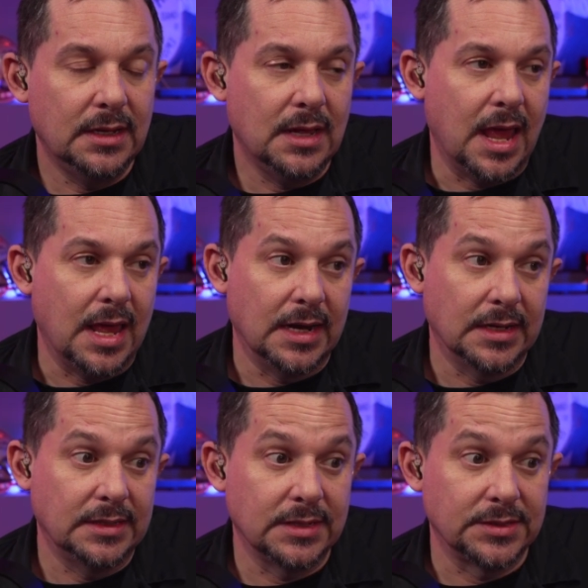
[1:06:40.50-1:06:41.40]
And it
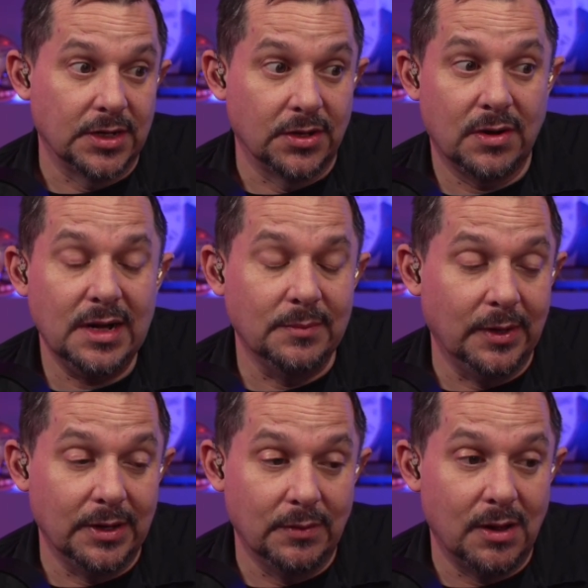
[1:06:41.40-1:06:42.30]
does
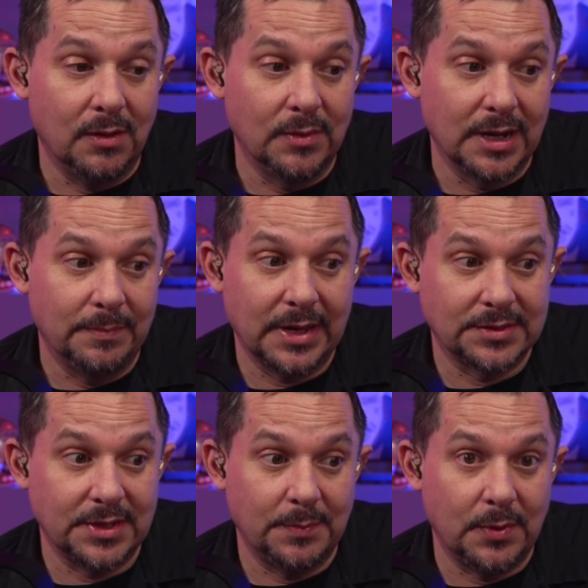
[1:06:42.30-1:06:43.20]
incredibly well when it
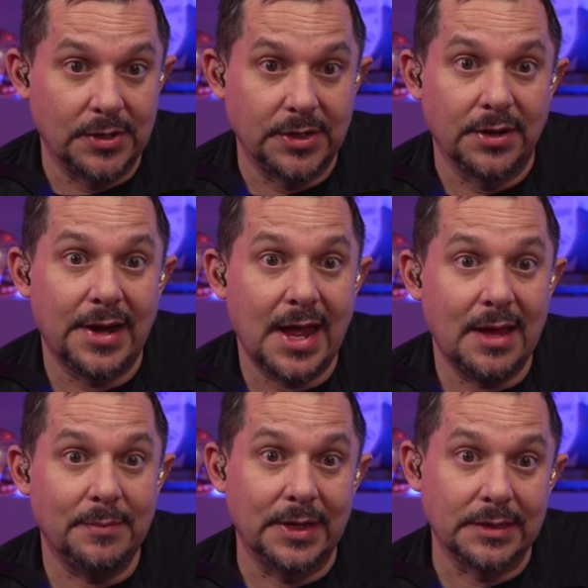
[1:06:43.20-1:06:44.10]
picks up on your
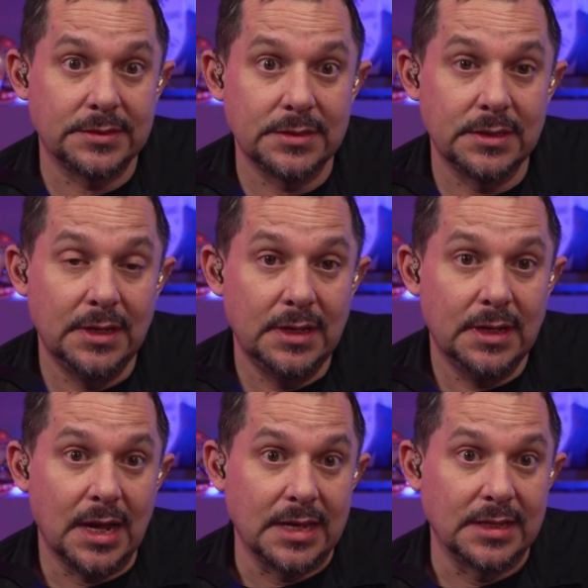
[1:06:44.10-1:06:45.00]
habits
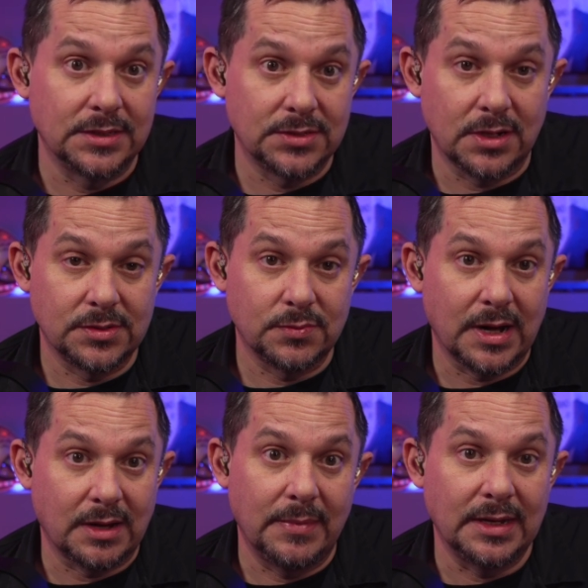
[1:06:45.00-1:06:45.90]
and then starts
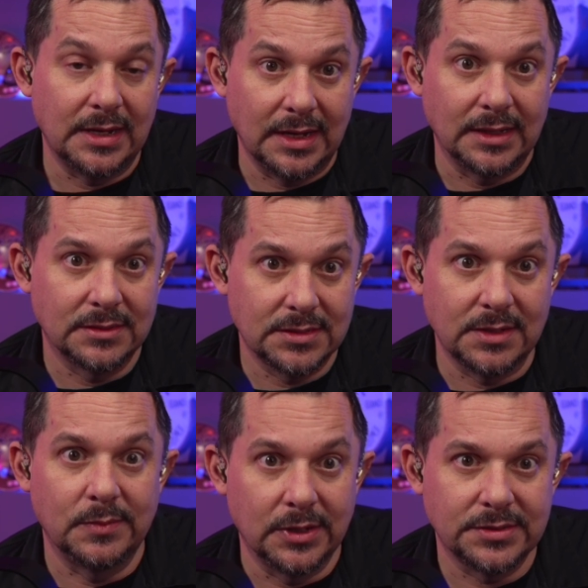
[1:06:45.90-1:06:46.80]
recommending
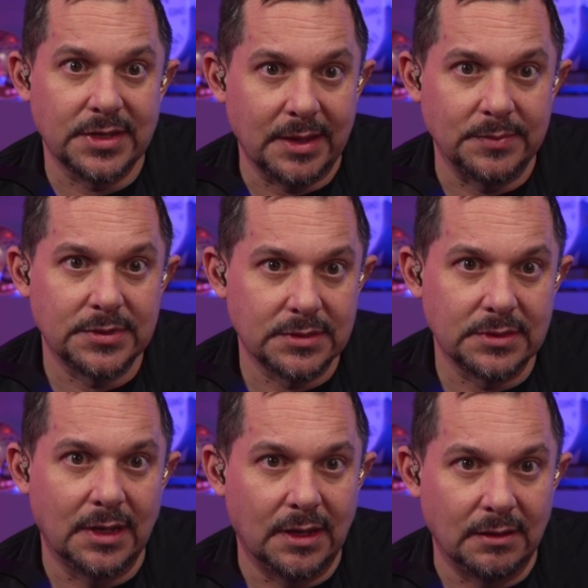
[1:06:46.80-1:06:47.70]
similar types
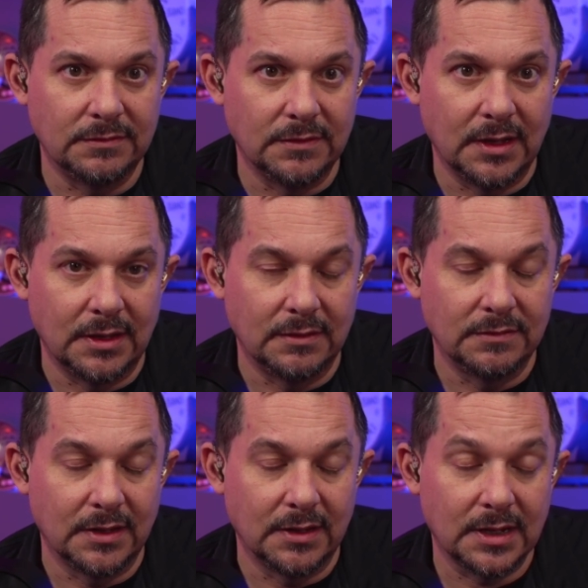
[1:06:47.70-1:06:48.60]
of
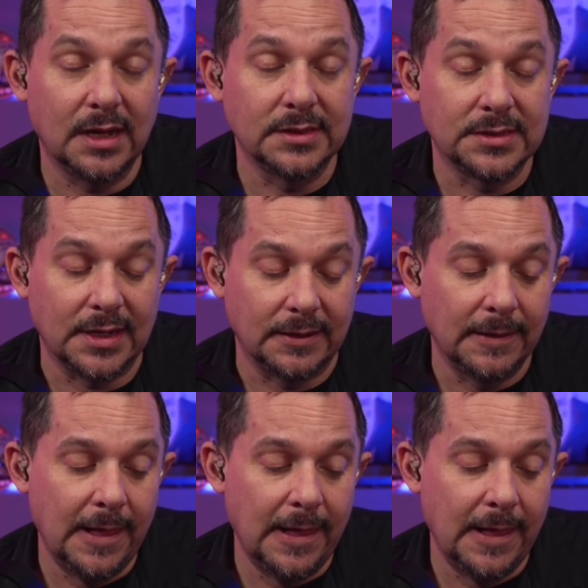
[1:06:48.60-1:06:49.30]
content.